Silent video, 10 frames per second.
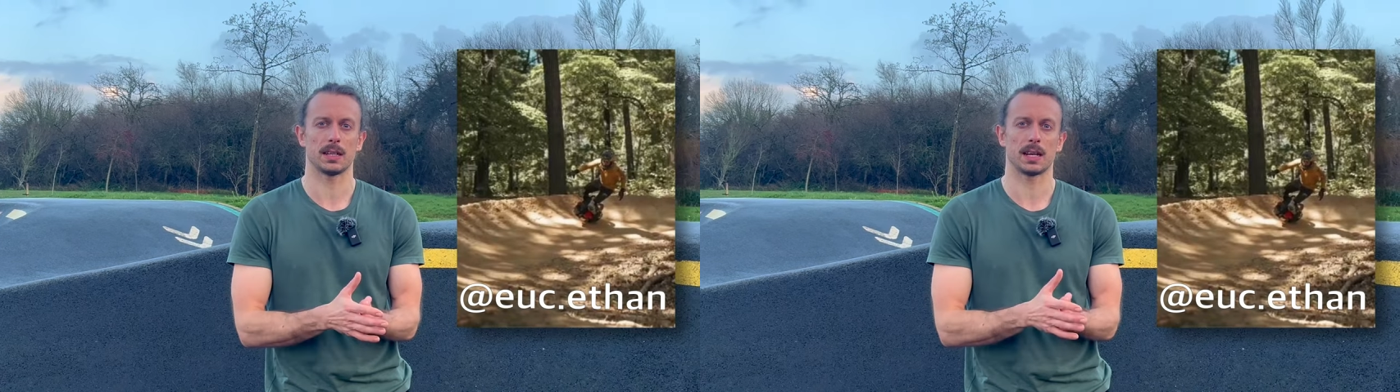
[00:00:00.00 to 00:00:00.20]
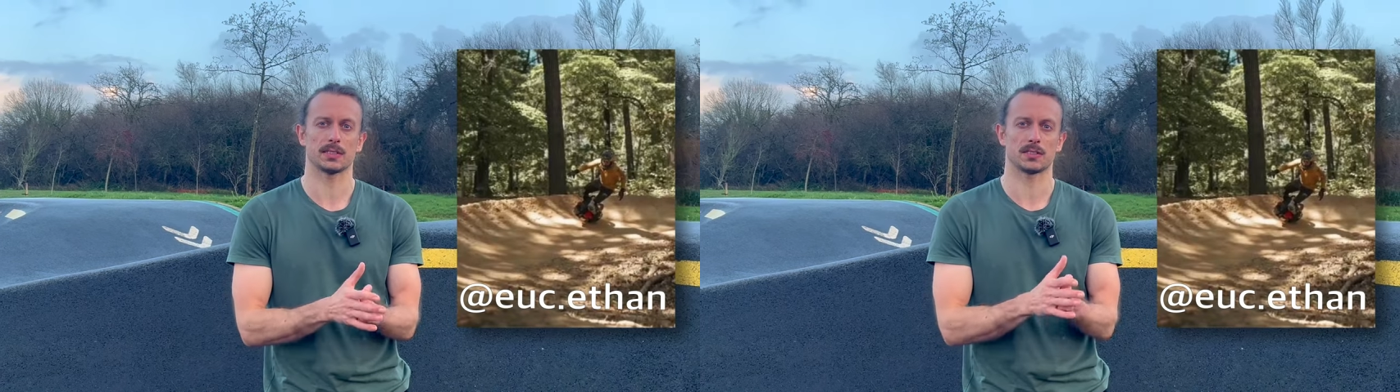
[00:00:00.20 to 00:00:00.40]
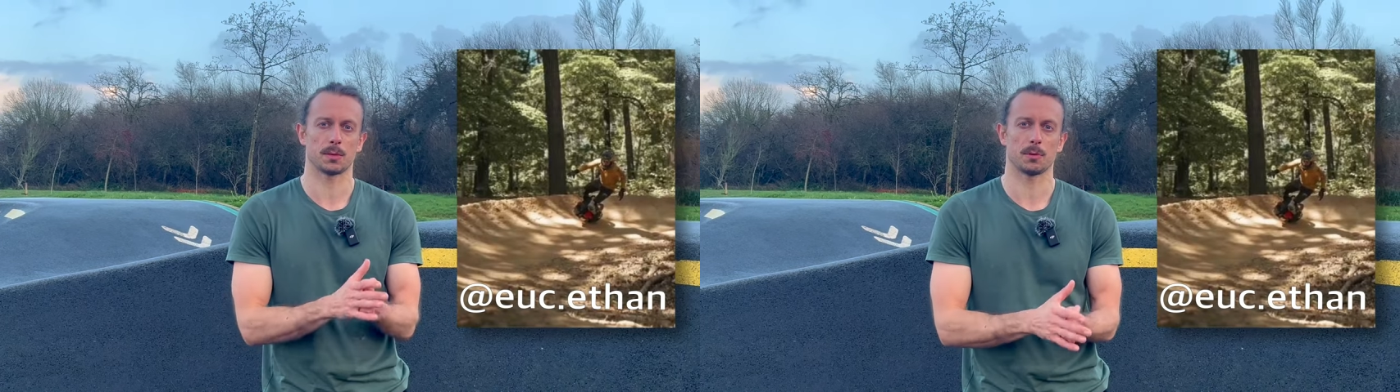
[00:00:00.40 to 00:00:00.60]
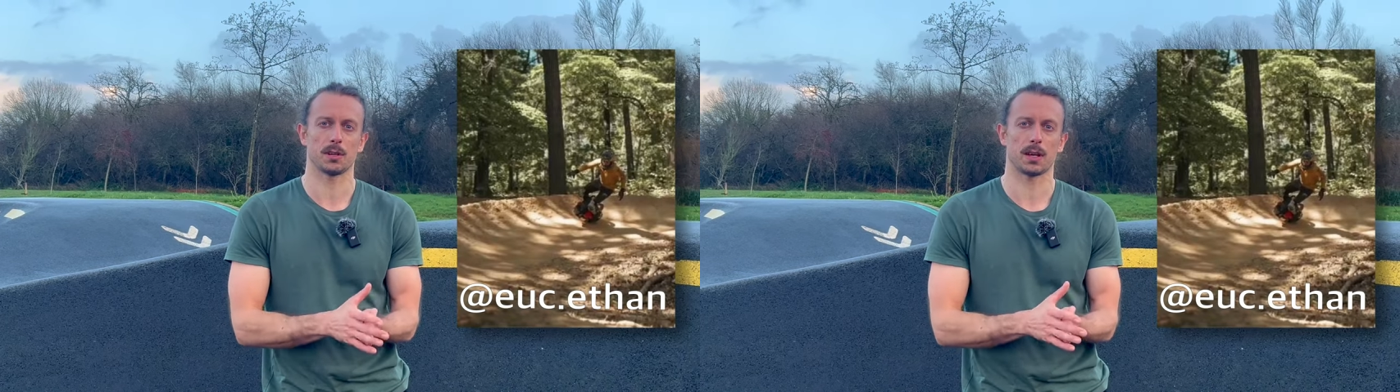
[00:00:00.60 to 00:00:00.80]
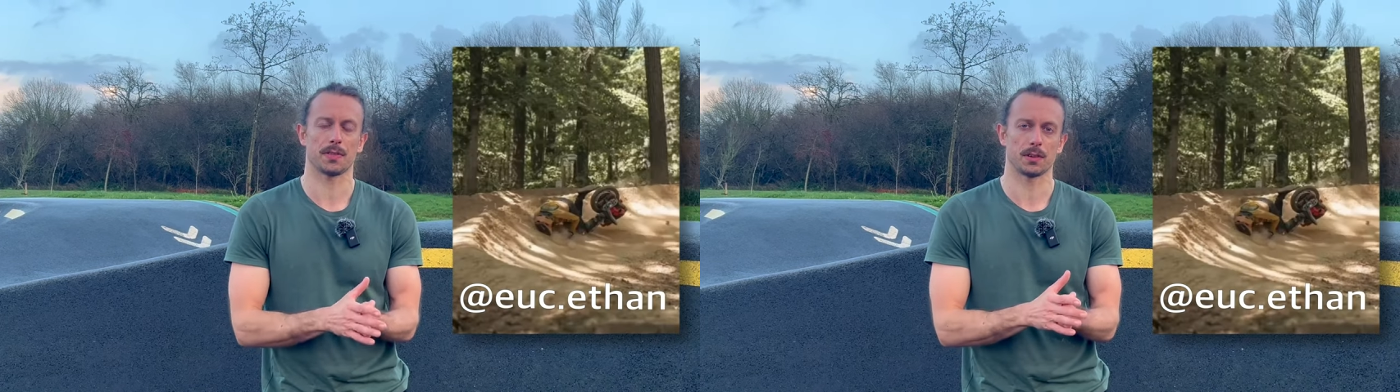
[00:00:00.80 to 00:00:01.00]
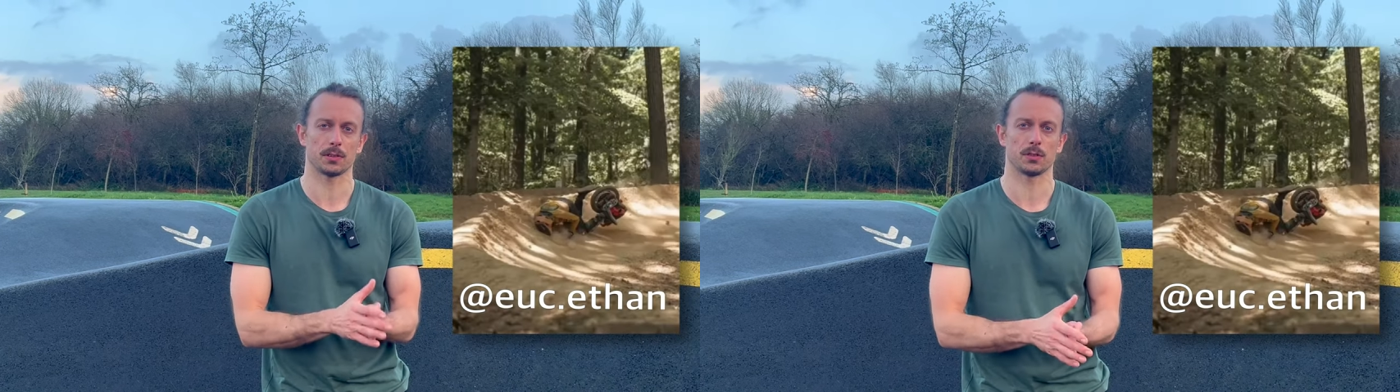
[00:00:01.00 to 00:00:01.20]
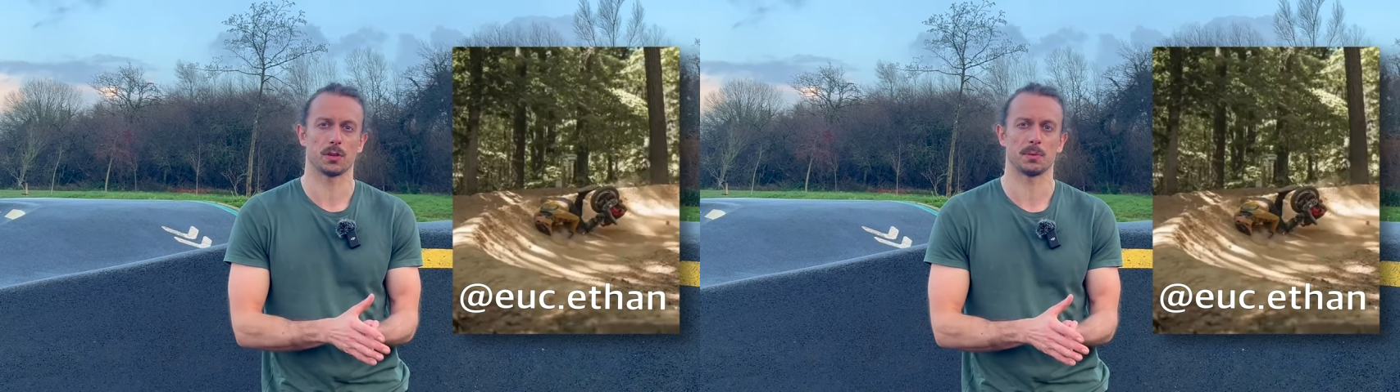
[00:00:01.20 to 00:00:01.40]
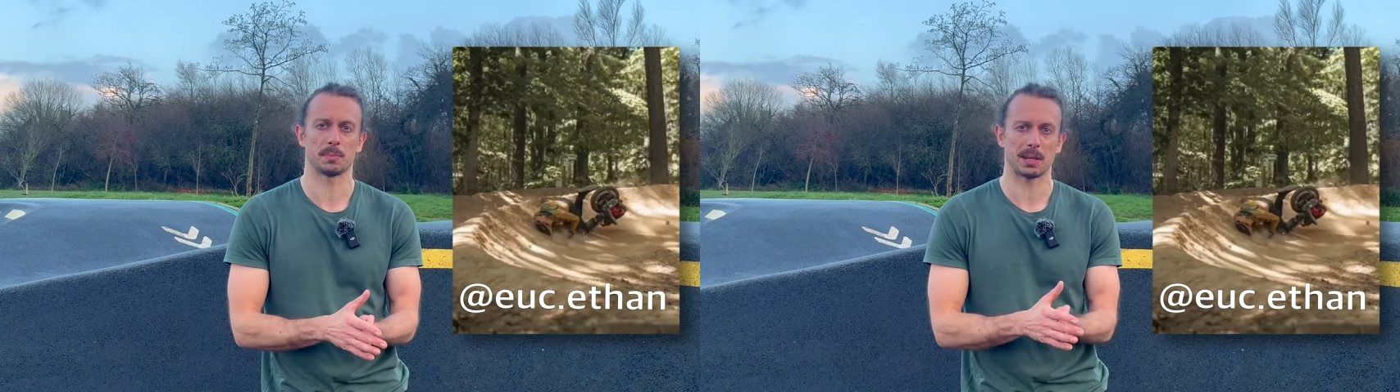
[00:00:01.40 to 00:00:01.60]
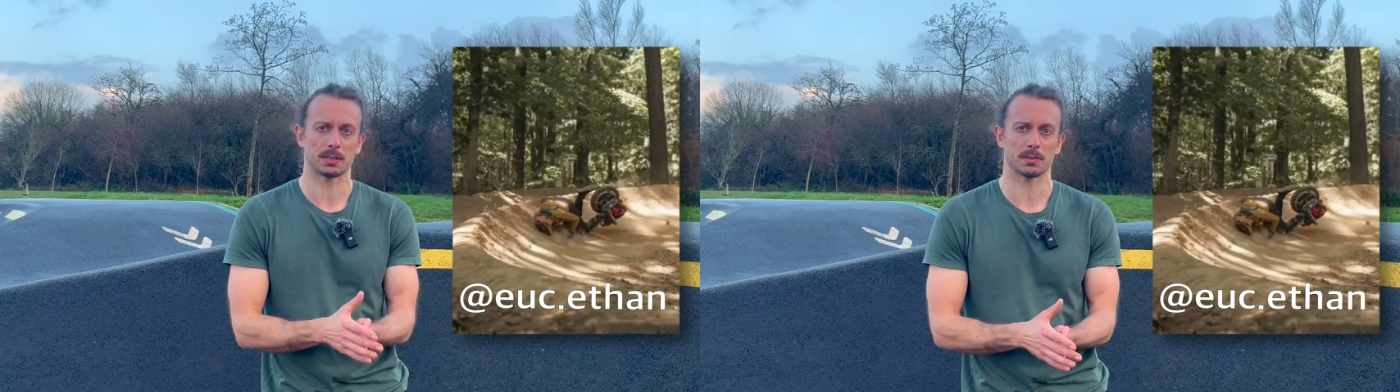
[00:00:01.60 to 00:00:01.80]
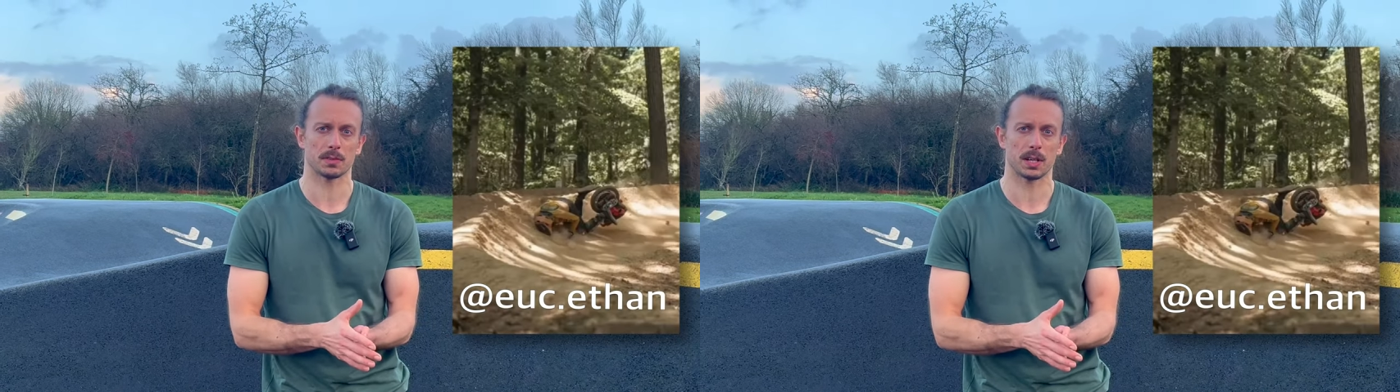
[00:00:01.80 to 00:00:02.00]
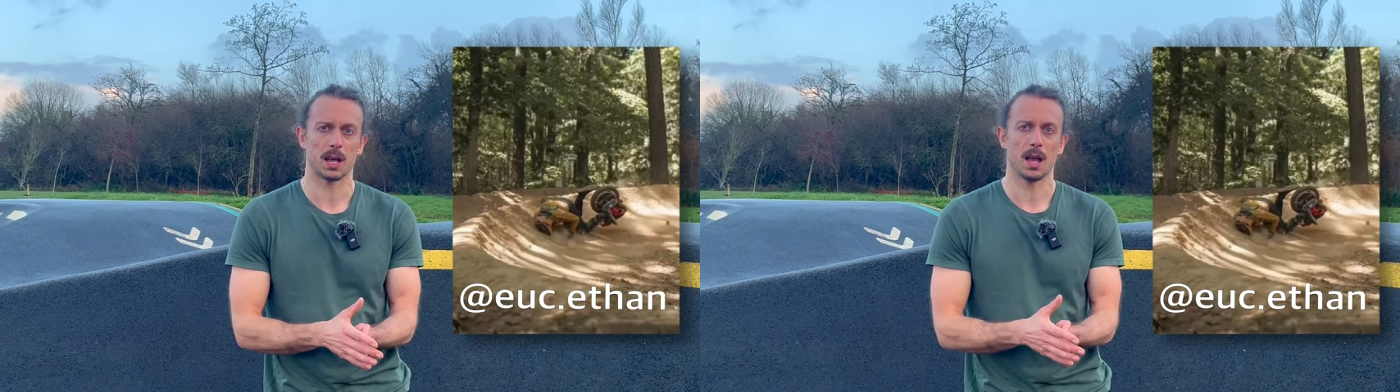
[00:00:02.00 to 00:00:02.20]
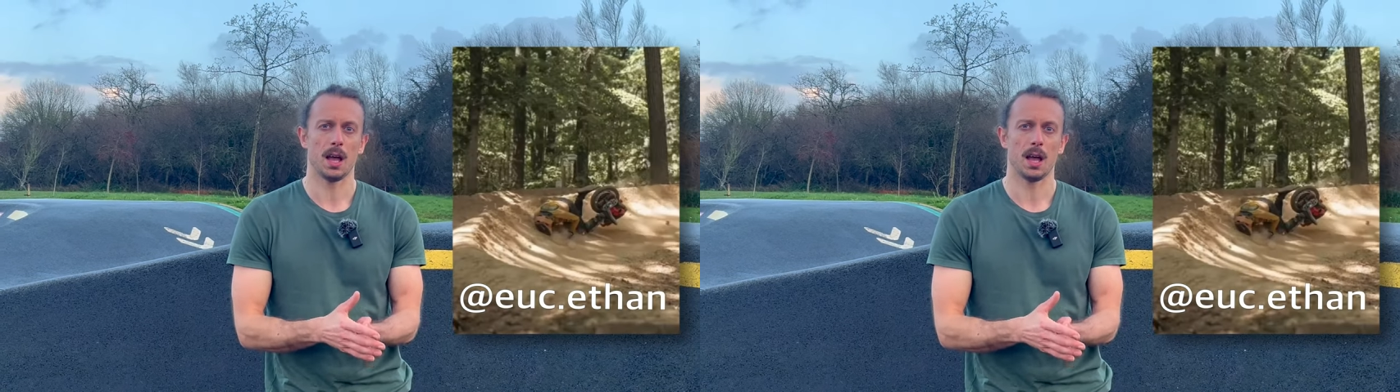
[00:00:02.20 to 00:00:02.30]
last summer at Thunderdome in Bentonville